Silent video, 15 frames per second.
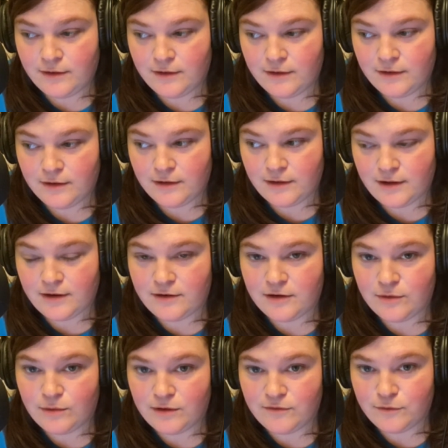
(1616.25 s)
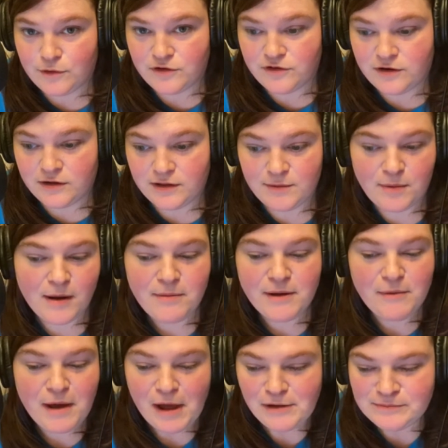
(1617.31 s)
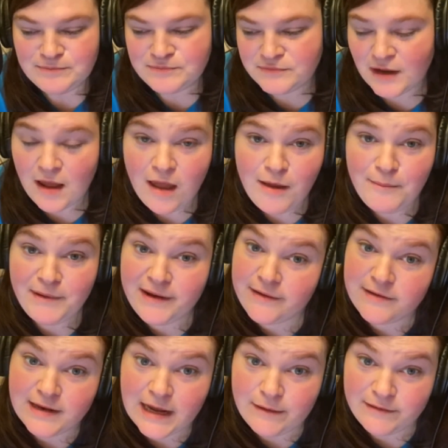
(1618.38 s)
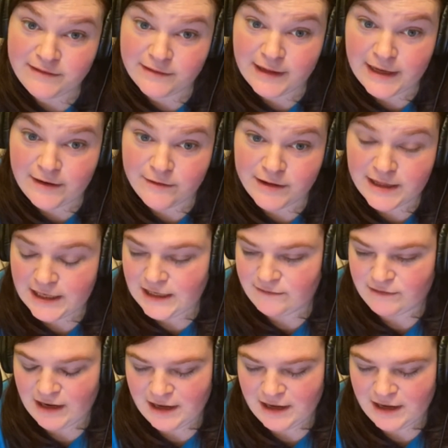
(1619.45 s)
And you unfortunately probably will, because now it's later in the evening.